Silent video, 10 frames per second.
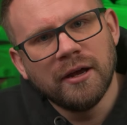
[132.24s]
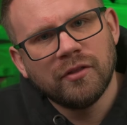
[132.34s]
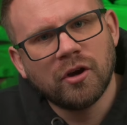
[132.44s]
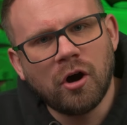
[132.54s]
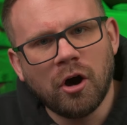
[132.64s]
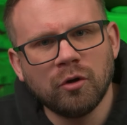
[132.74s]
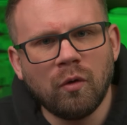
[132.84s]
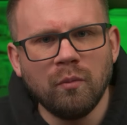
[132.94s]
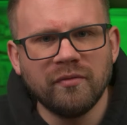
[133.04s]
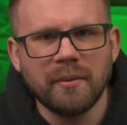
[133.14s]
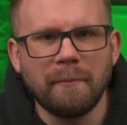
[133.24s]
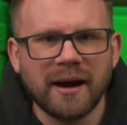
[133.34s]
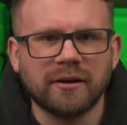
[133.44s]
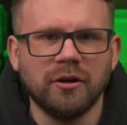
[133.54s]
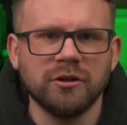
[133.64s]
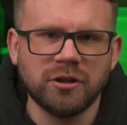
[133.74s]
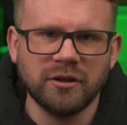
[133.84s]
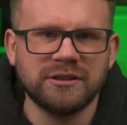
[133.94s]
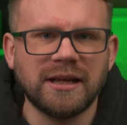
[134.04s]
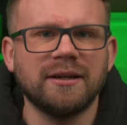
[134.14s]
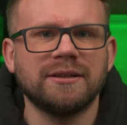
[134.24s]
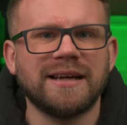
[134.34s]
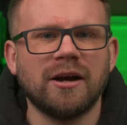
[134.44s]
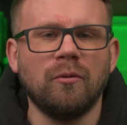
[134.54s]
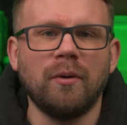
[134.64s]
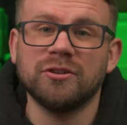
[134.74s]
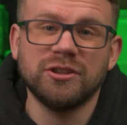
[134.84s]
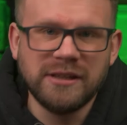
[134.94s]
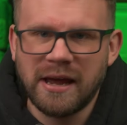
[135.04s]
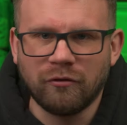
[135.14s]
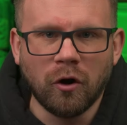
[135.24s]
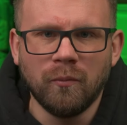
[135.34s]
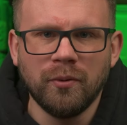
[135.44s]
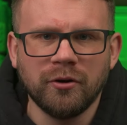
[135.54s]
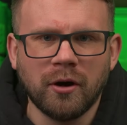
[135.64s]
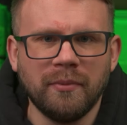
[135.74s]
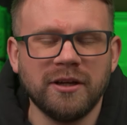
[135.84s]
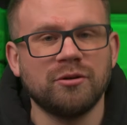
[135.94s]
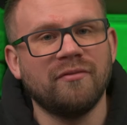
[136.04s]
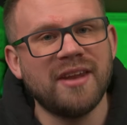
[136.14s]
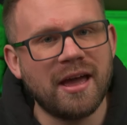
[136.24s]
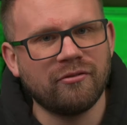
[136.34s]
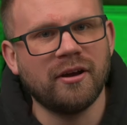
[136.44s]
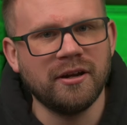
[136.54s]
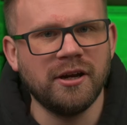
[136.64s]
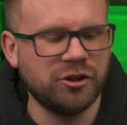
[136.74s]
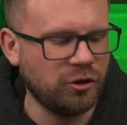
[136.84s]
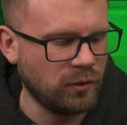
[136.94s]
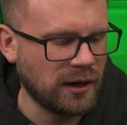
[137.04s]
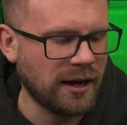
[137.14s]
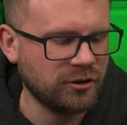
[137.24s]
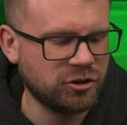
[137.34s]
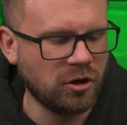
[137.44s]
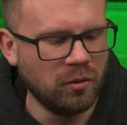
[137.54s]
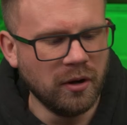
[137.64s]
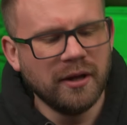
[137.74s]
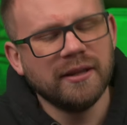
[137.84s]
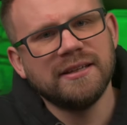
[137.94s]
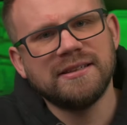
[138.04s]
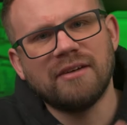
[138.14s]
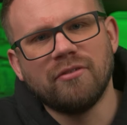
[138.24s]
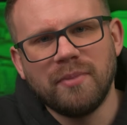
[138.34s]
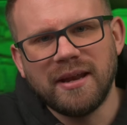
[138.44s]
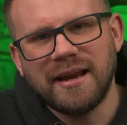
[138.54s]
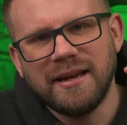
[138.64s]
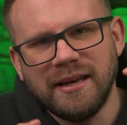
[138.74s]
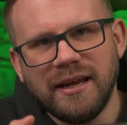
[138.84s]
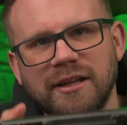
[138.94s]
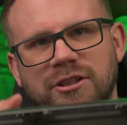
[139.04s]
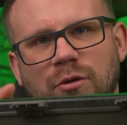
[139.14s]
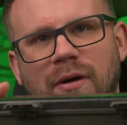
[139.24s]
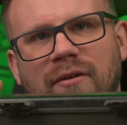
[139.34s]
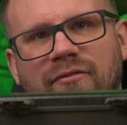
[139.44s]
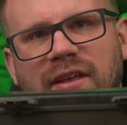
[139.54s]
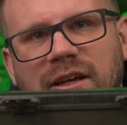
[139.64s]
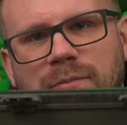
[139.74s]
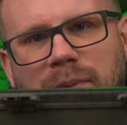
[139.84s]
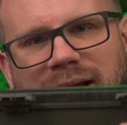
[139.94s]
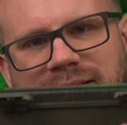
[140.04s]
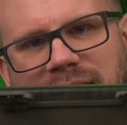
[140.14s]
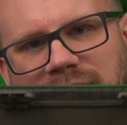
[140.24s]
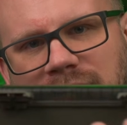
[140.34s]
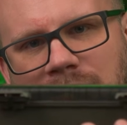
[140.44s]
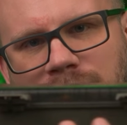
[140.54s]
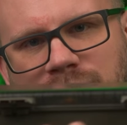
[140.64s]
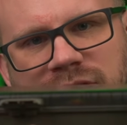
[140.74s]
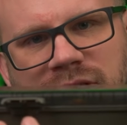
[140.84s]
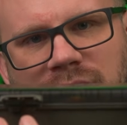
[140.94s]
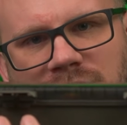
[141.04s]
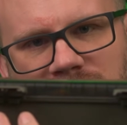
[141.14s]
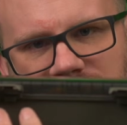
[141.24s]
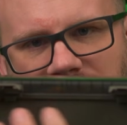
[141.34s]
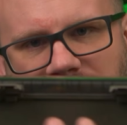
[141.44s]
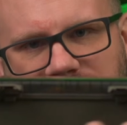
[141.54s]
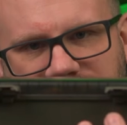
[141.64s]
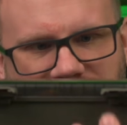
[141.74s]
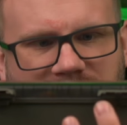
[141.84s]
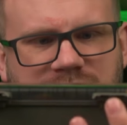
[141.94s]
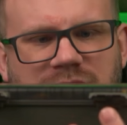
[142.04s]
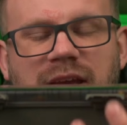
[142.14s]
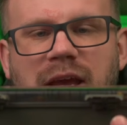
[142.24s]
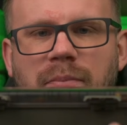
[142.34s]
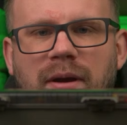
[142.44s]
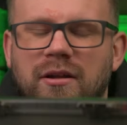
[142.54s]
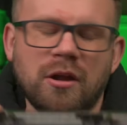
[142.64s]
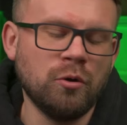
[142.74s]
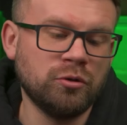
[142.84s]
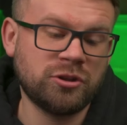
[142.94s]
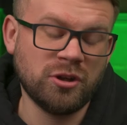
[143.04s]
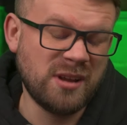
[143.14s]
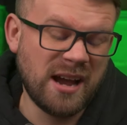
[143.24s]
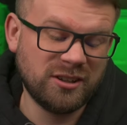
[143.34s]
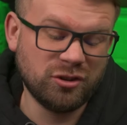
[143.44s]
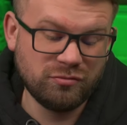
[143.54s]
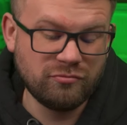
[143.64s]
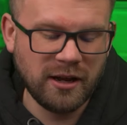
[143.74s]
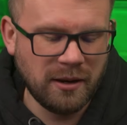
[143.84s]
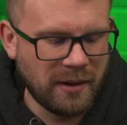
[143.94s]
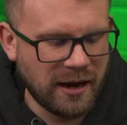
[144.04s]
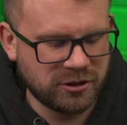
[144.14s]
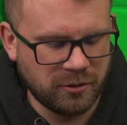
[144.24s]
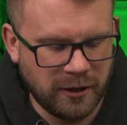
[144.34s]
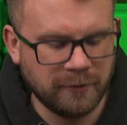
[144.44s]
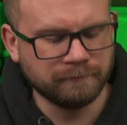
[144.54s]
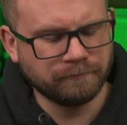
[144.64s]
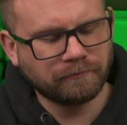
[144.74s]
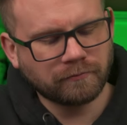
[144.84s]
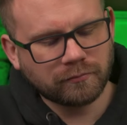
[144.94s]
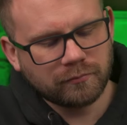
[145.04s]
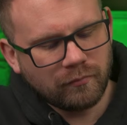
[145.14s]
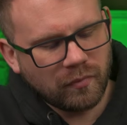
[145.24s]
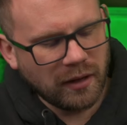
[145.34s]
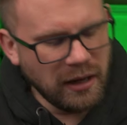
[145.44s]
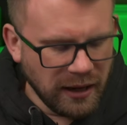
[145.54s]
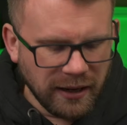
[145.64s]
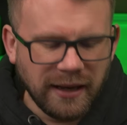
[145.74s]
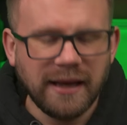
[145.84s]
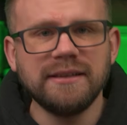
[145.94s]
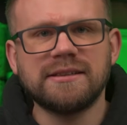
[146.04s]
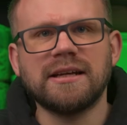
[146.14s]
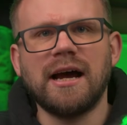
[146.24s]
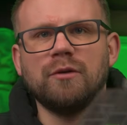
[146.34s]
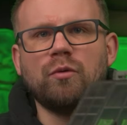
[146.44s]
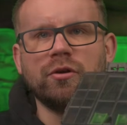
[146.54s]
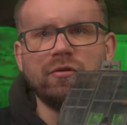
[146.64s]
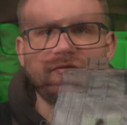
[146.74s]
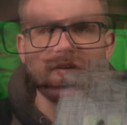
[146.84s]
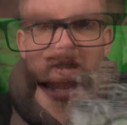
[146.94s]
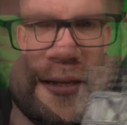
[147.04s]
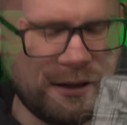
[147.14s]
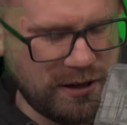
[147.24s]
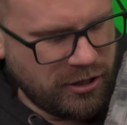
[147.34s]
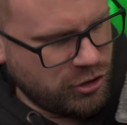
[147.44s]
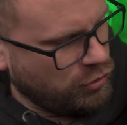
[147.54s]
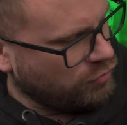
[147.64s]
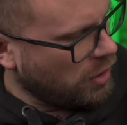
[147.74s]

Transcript: the Korda one with the magnets on the standard tackle box has never opened on me, so I've never had an issue with that. So there's never been any need to have these plastic clamps that actually keep it closed. So that doesn't really matter to me. Inside, what you'll find is you've